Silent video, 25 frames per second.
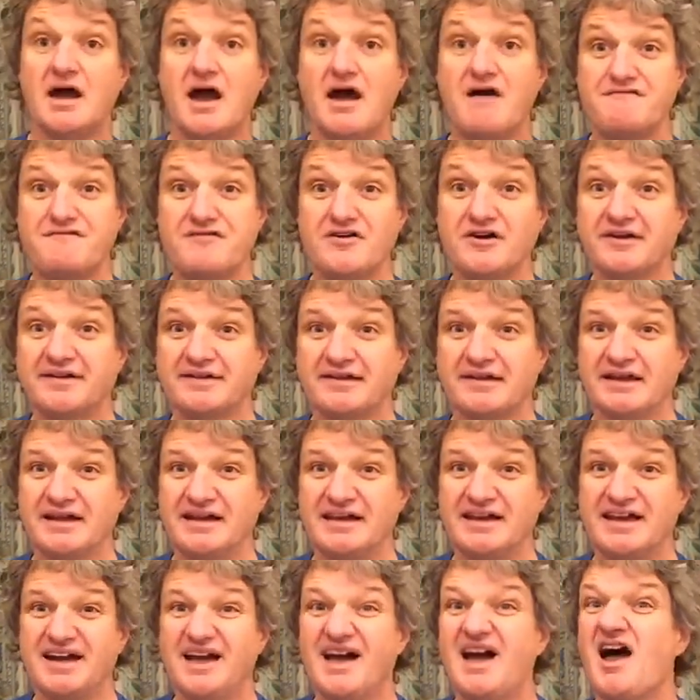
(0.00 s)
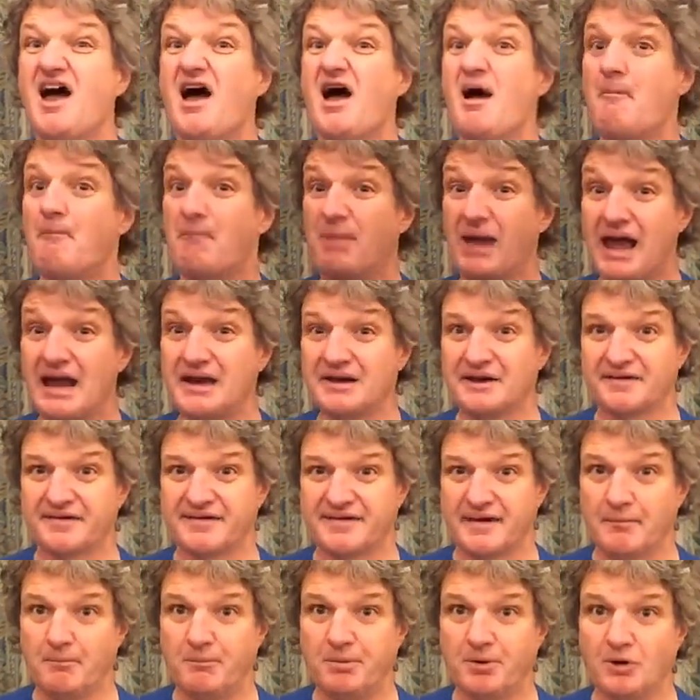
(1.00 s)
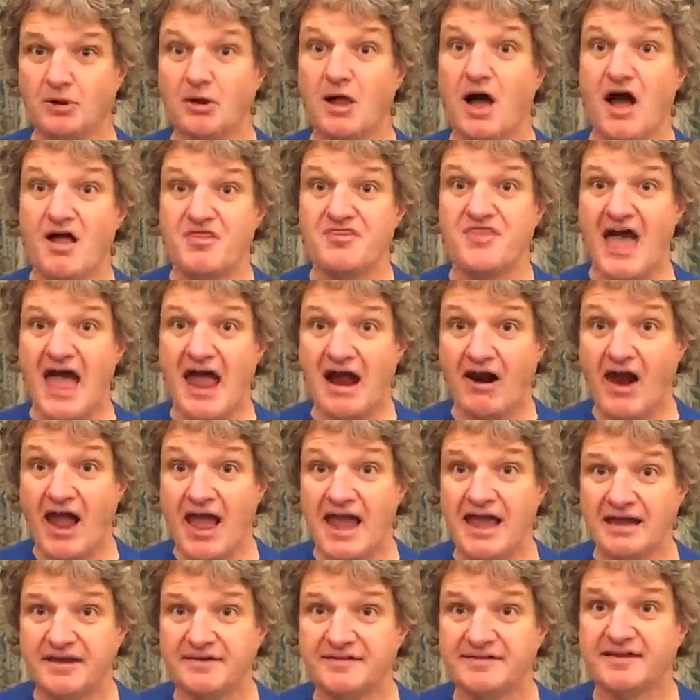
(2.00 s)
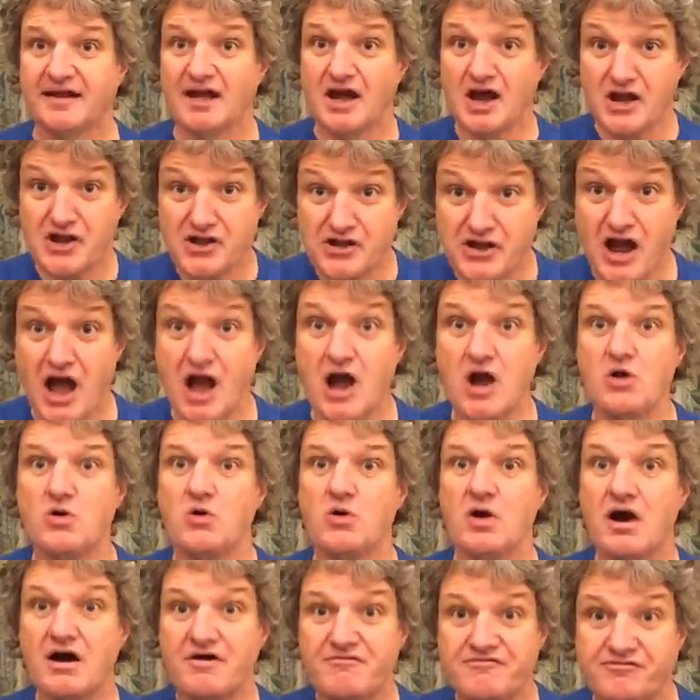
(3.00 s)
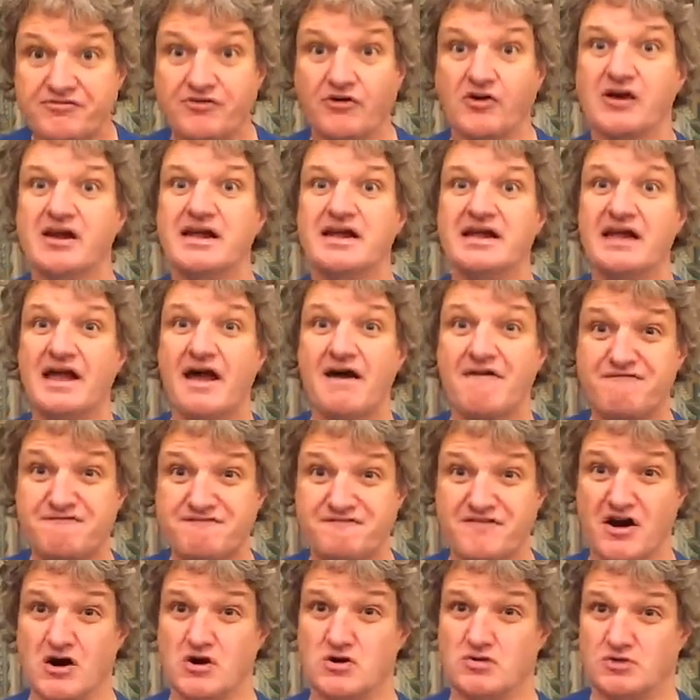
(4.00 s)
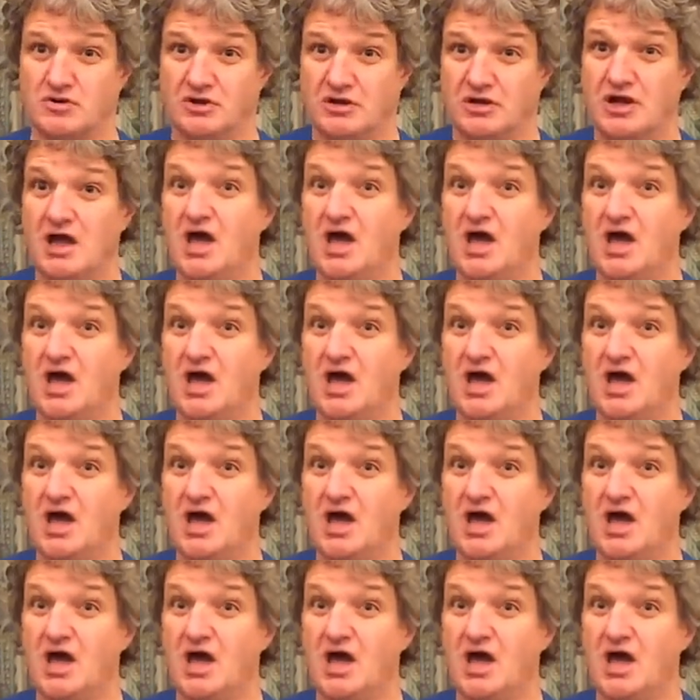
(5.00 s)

Firstly, plain and simple, there is no free phone.